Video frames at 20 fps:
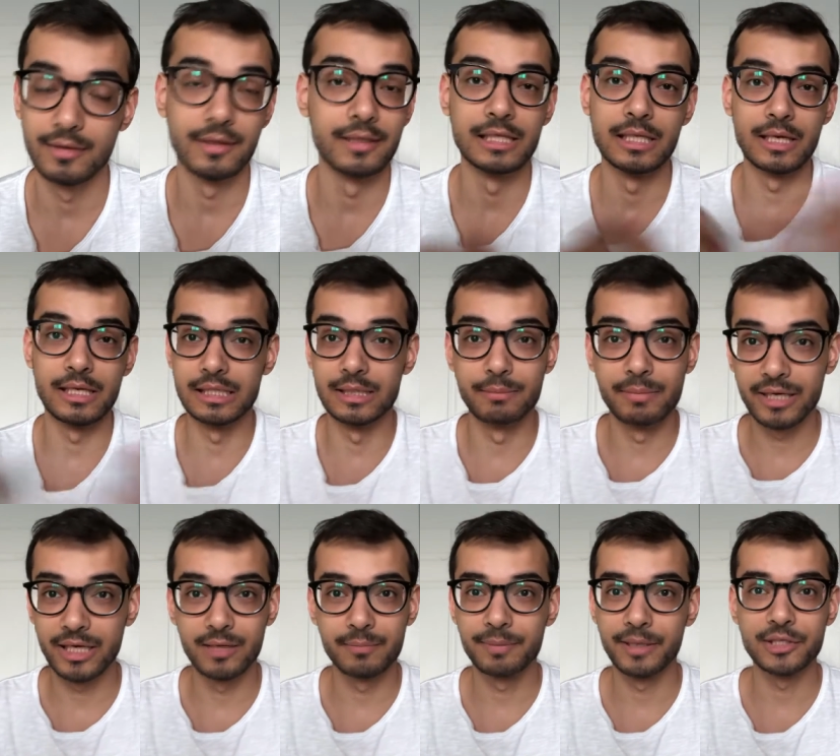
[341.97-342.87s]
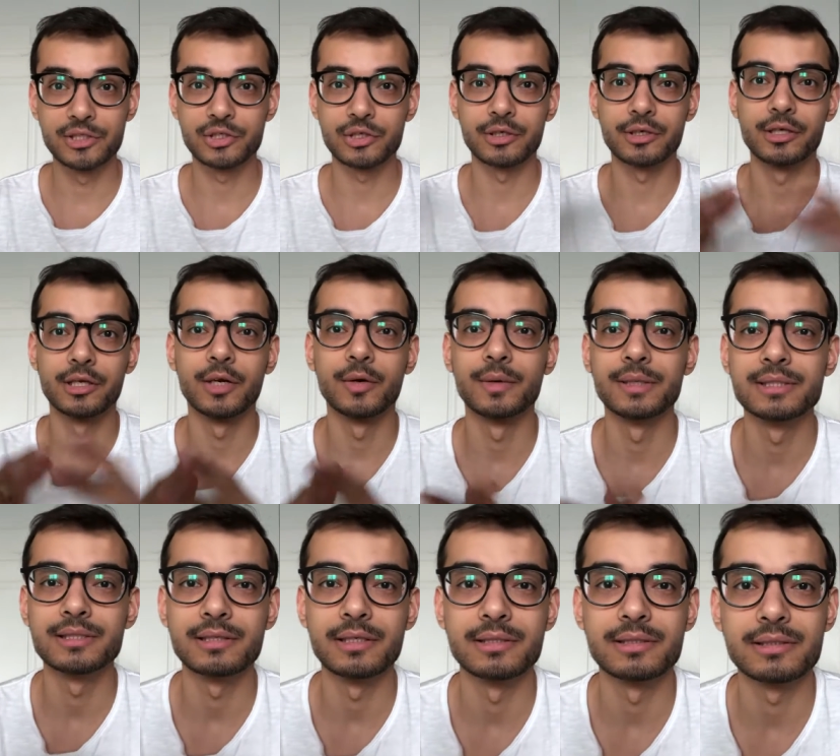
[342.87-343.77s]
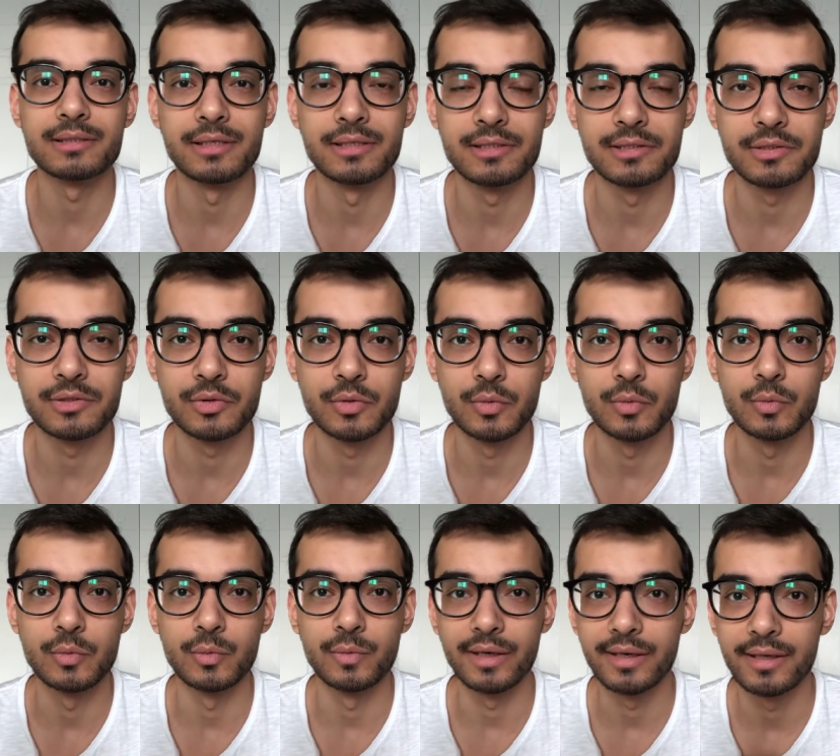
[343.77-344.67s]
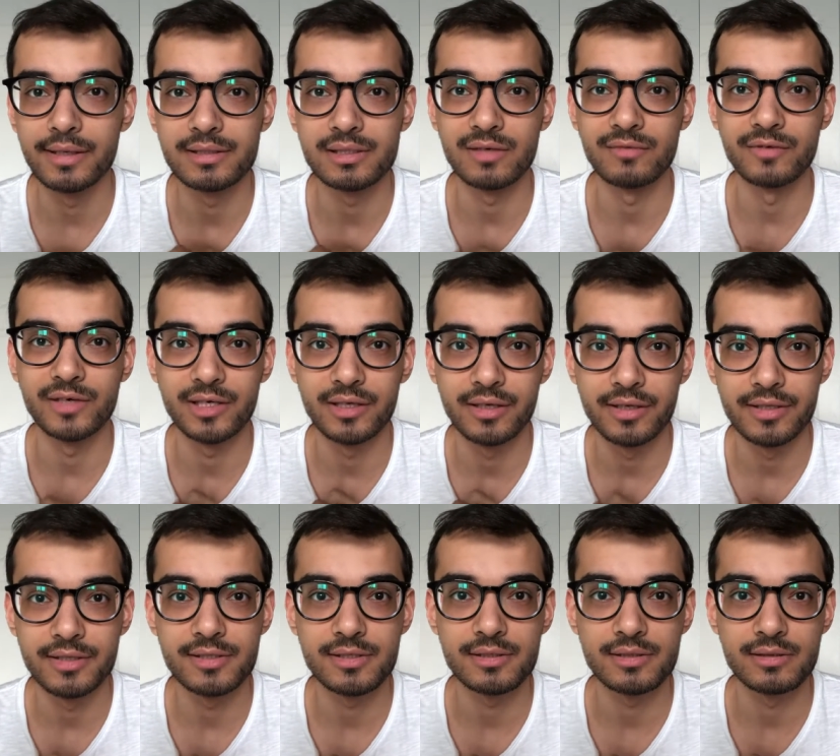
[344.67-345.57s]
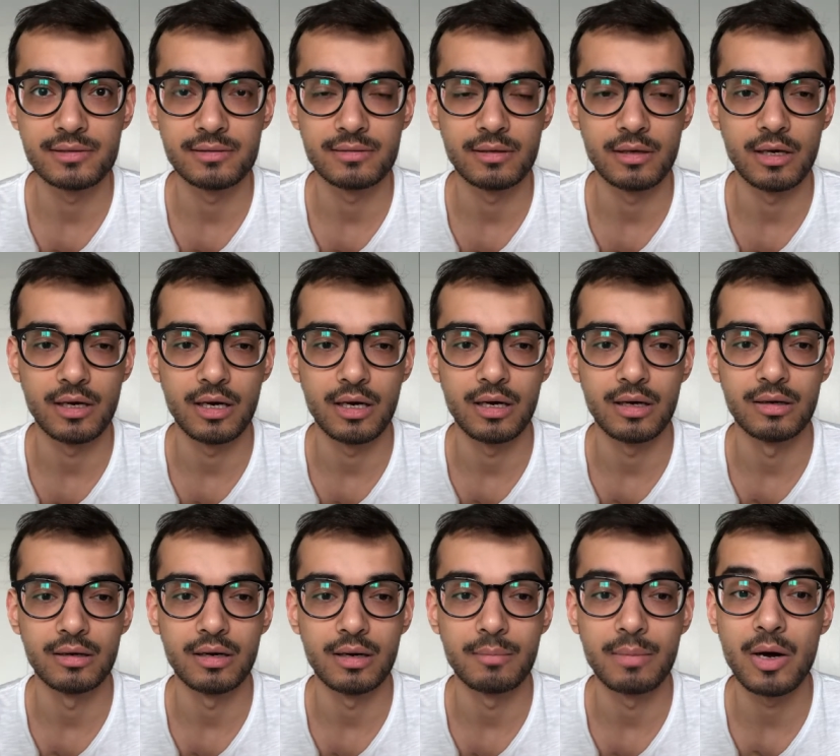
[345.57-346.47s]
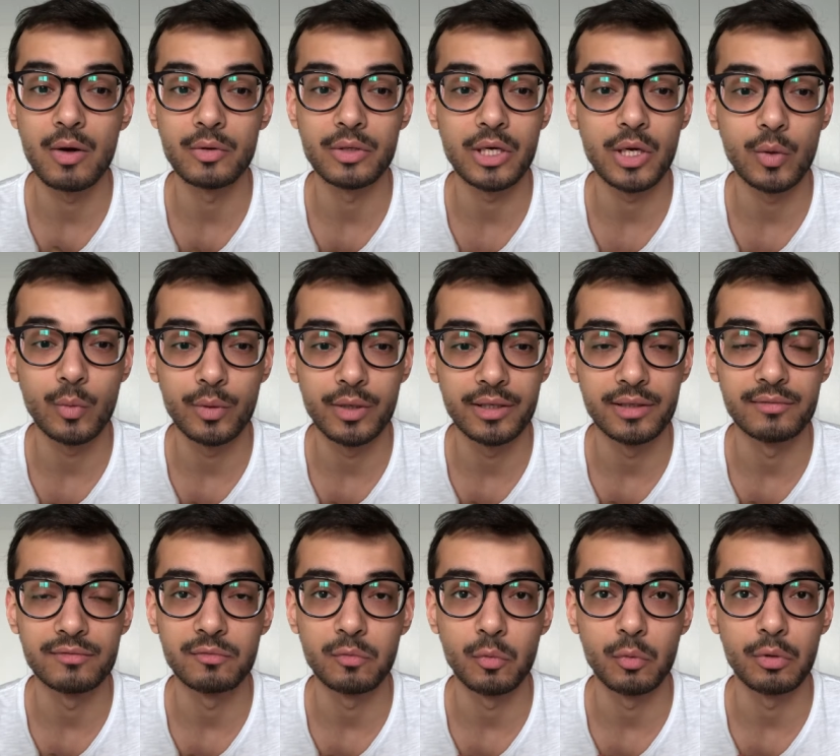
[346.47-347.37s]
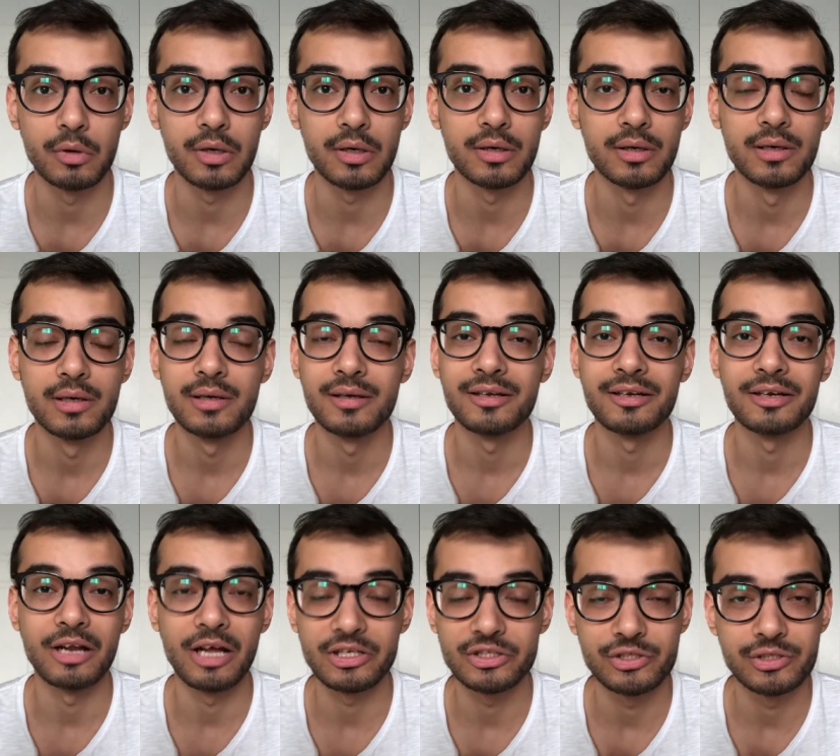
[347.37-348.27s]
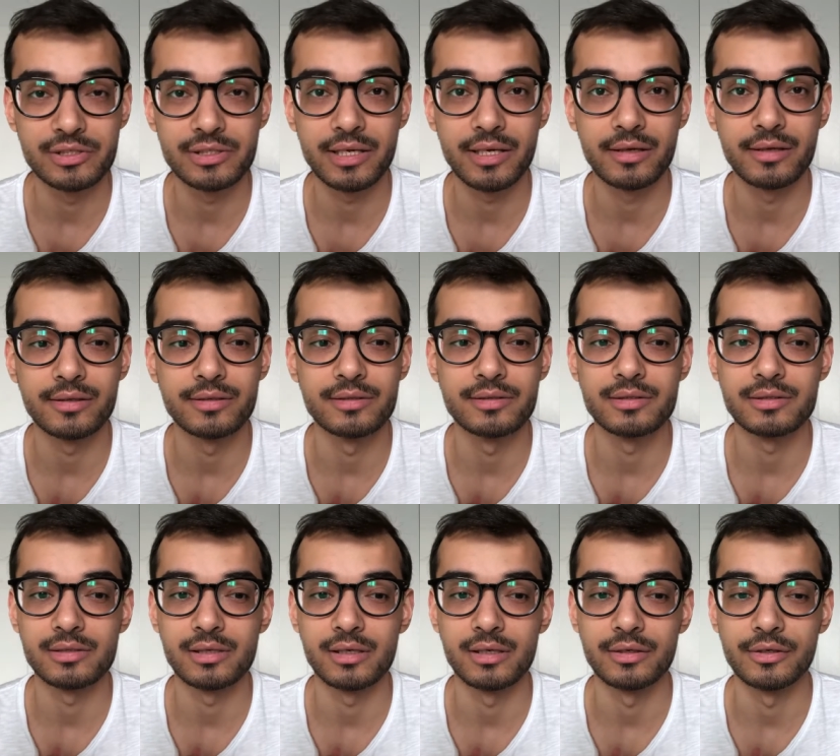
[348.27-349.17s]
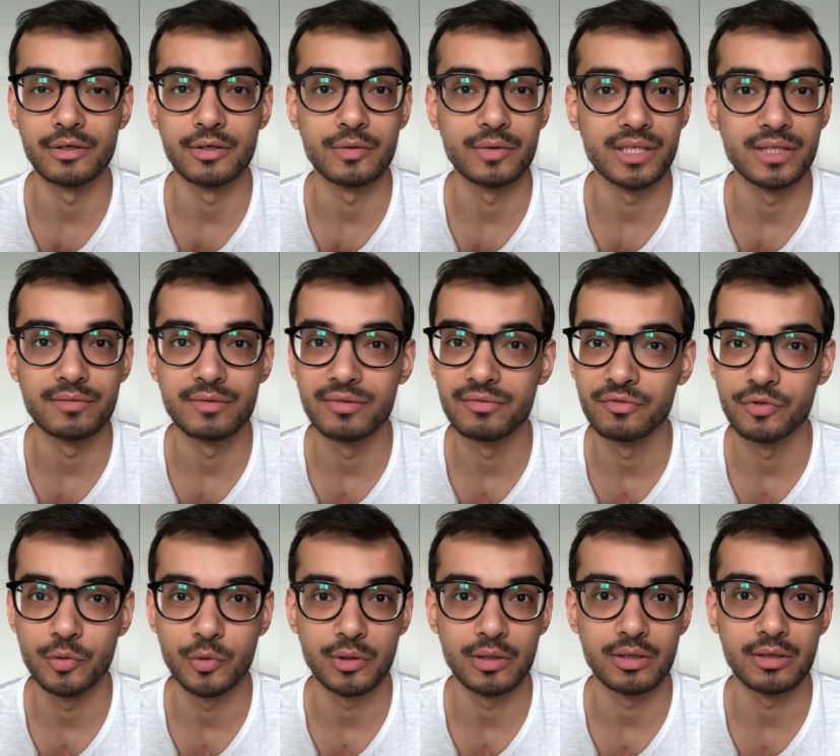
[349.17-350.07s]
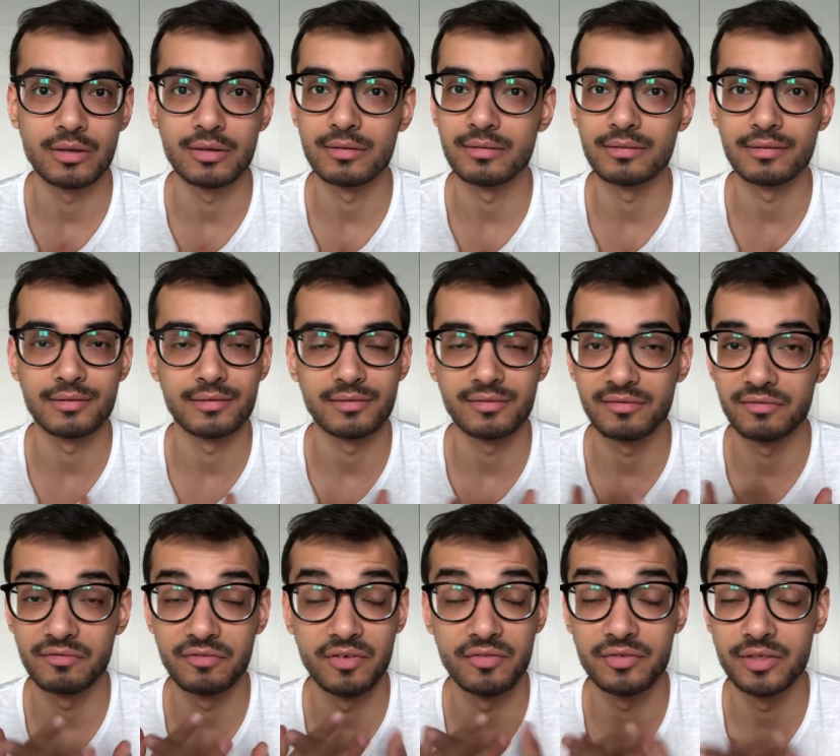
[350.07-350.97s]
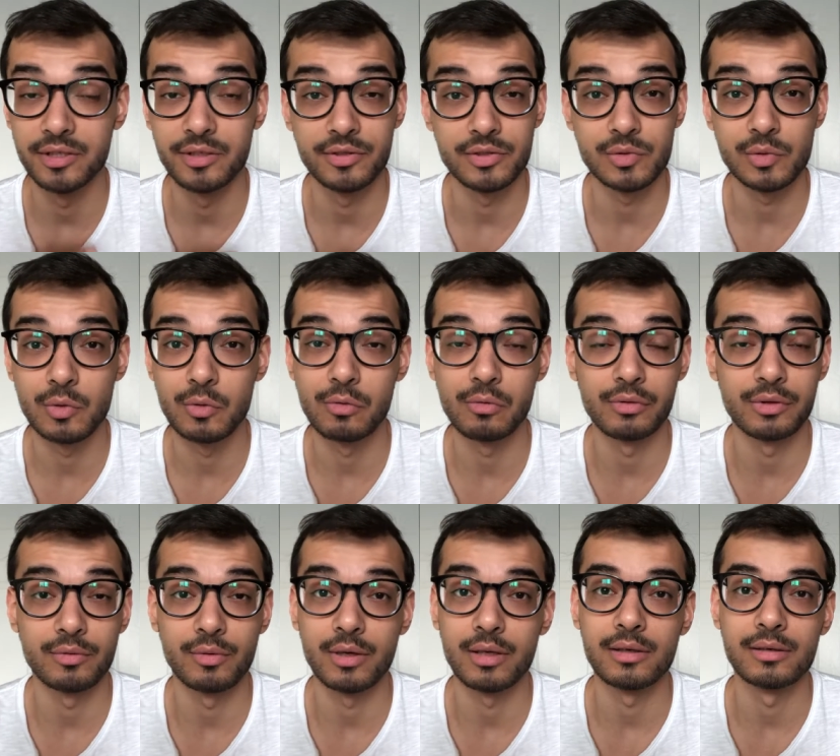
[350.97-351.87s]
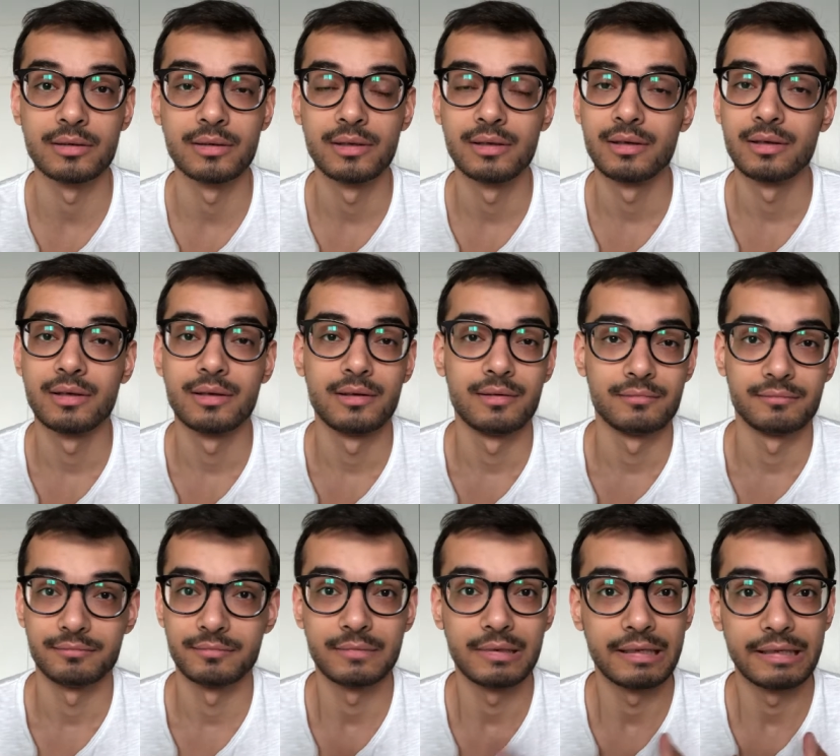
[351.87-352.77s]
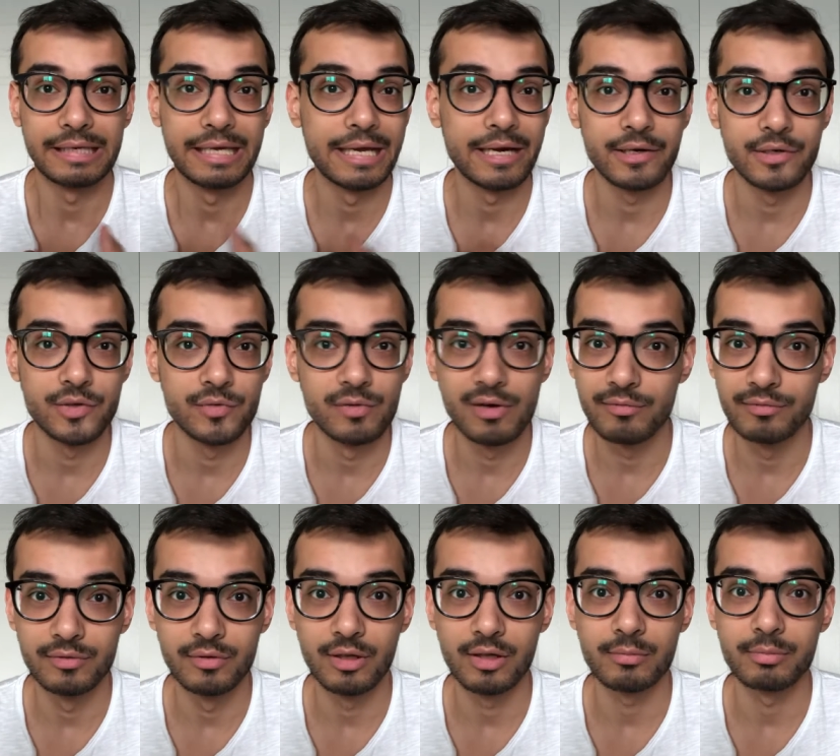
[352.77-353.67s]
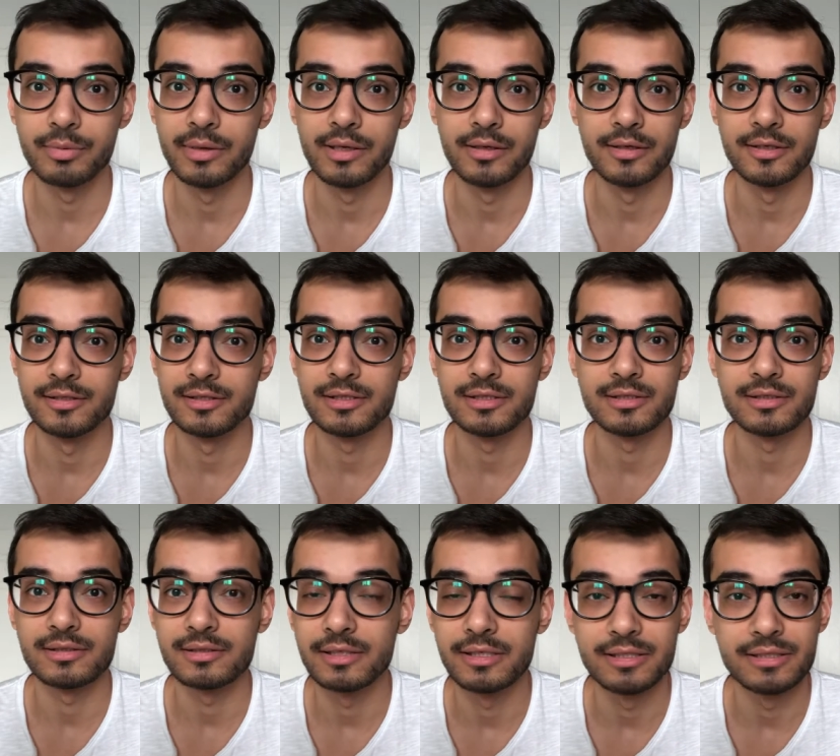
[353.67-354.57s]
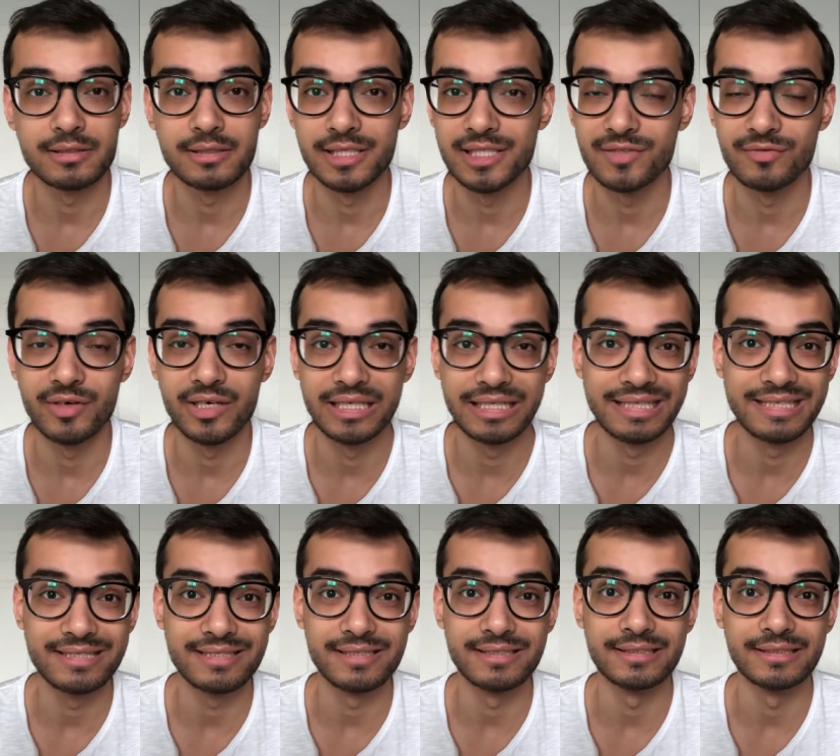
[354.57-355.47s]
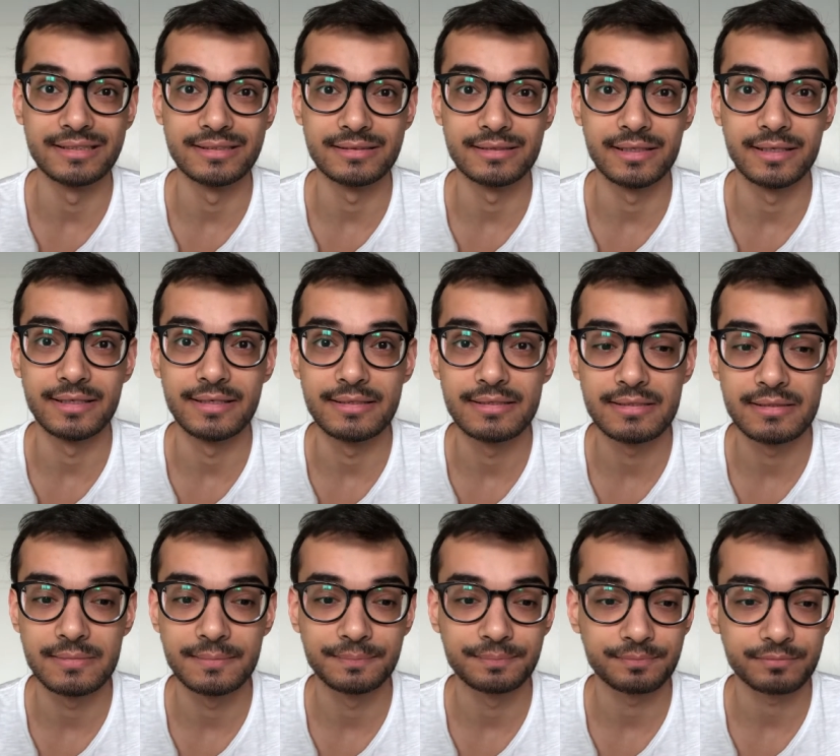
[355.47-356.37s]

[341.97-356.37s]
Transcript: in the bigger picture, it's to raise awareness about coding for not just kids. Even if you're 50 years old, you wanna get into web development. It's very easy these days.